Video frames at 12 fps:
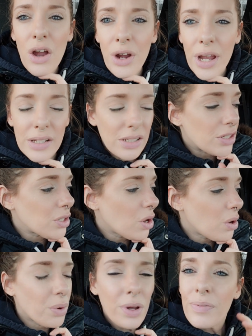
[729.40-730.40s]
right,
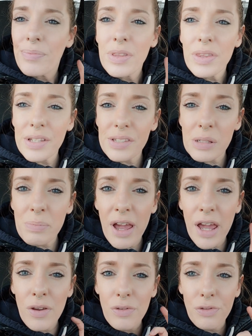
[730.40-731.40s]
so this is
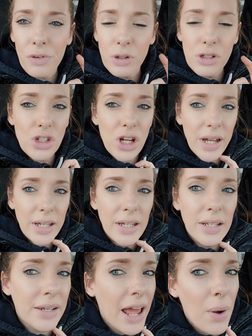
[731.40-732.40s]
my first
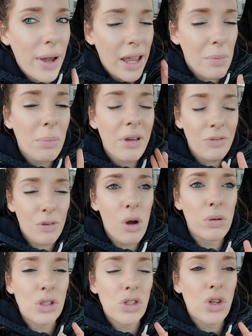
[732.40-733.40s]
check-in. Now I am on my
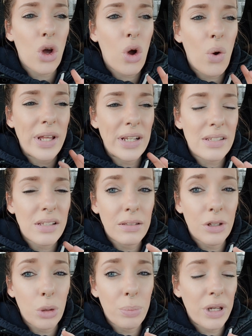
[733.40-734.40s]
phone, so it is a
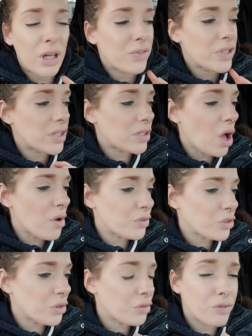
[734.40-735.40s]
little bit of a
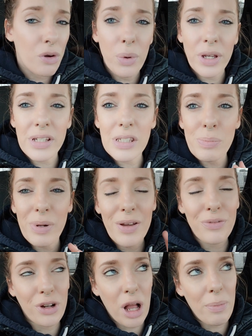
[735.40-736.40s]
softer focus, but I
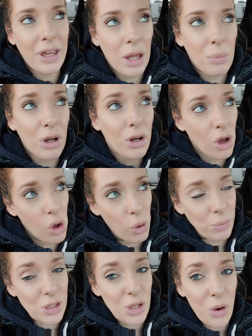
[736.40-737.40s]
forgot my camera at
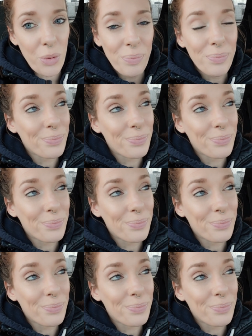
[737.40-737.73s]
home, so